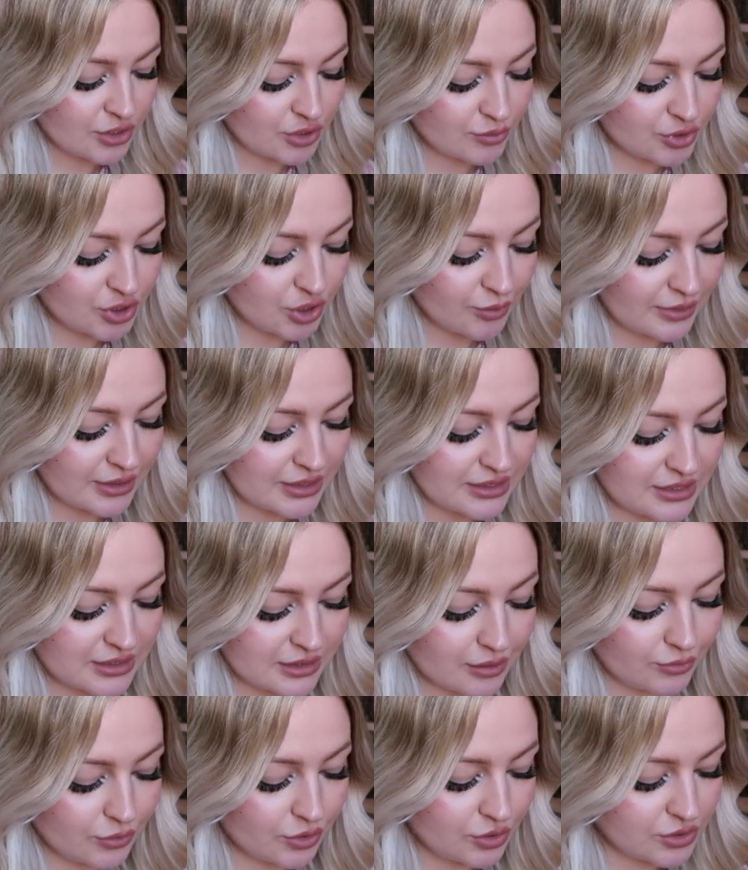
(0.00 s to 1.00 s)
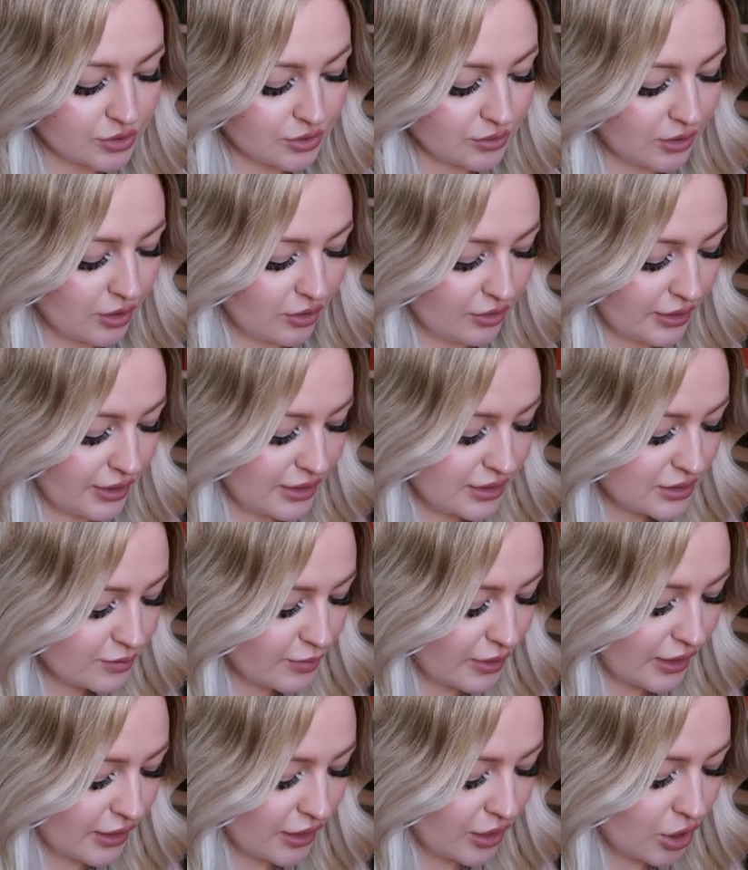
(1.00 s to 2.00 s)
So I'm assuming this is Immortal Longings
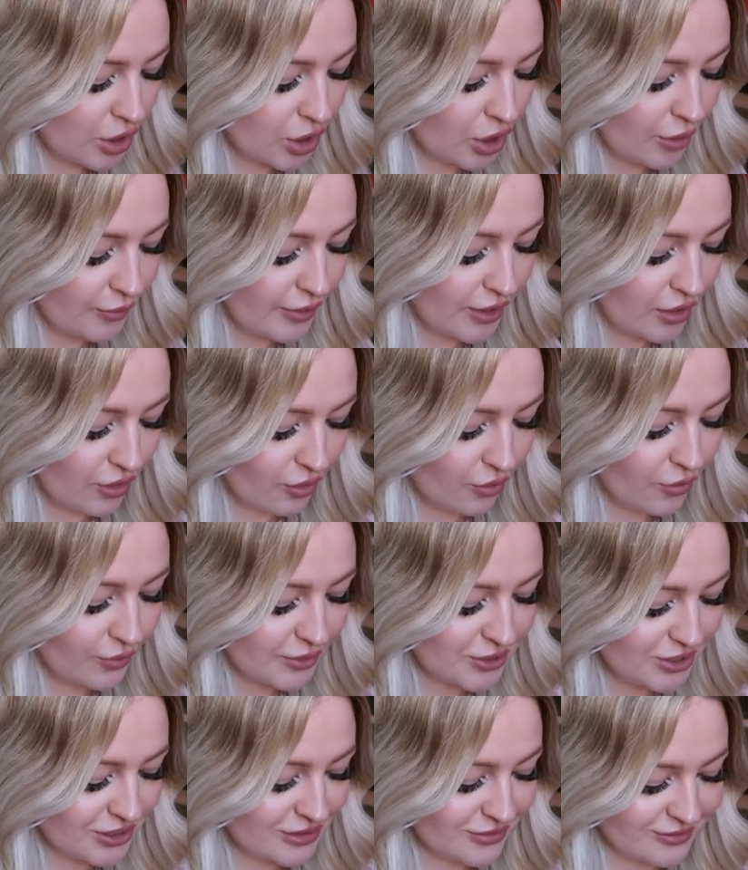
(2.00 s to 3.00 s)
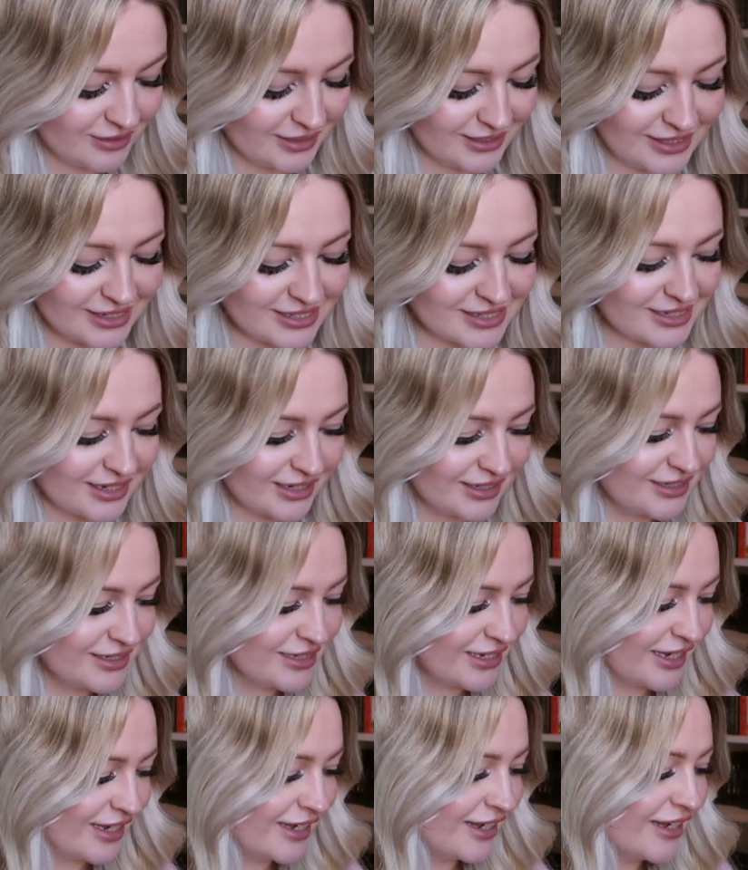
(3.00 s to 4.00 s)
by Chloe Gong, which is really
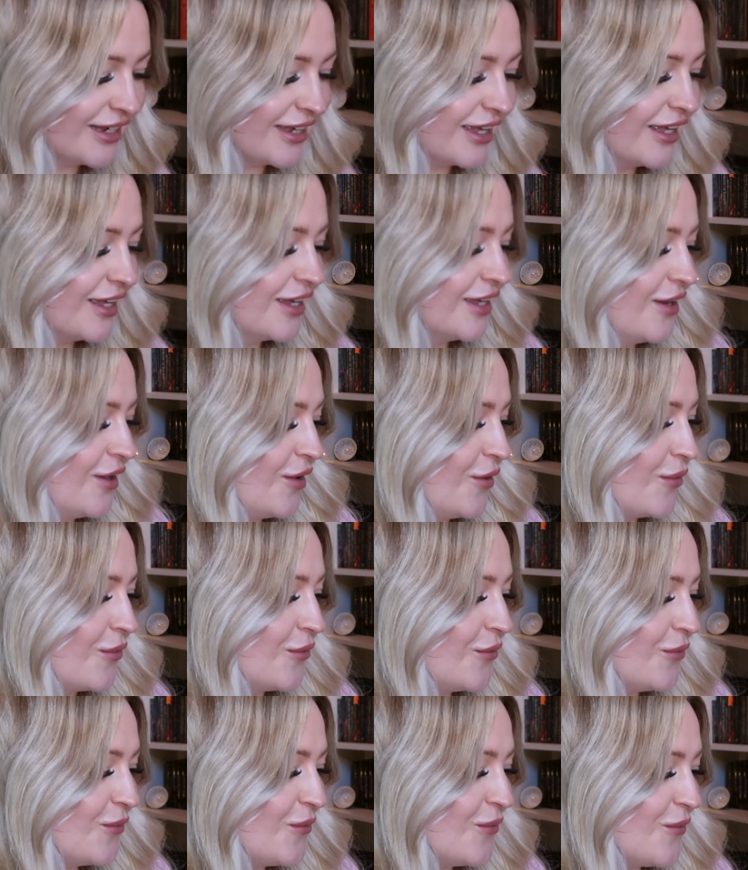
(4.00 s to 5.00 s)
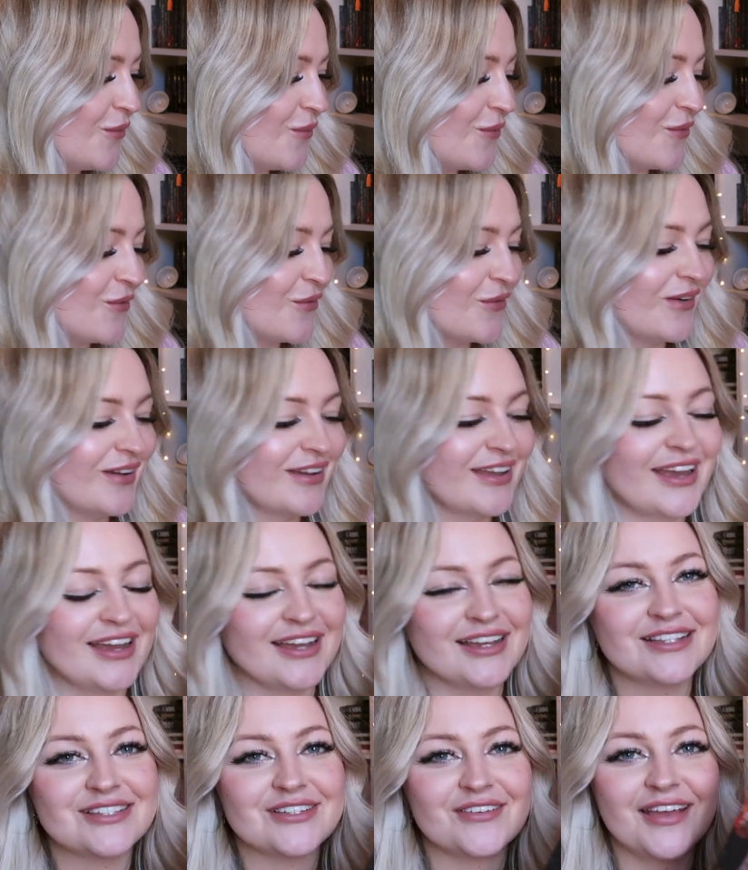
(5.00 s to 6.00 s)
exciting. Ooh,
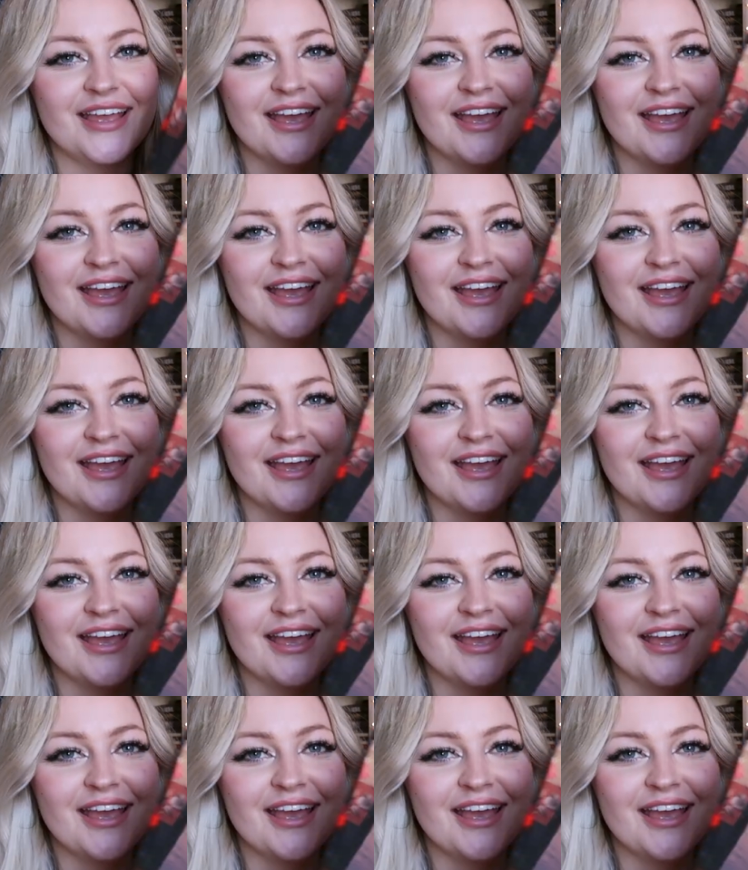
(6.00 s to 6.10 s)
okay, so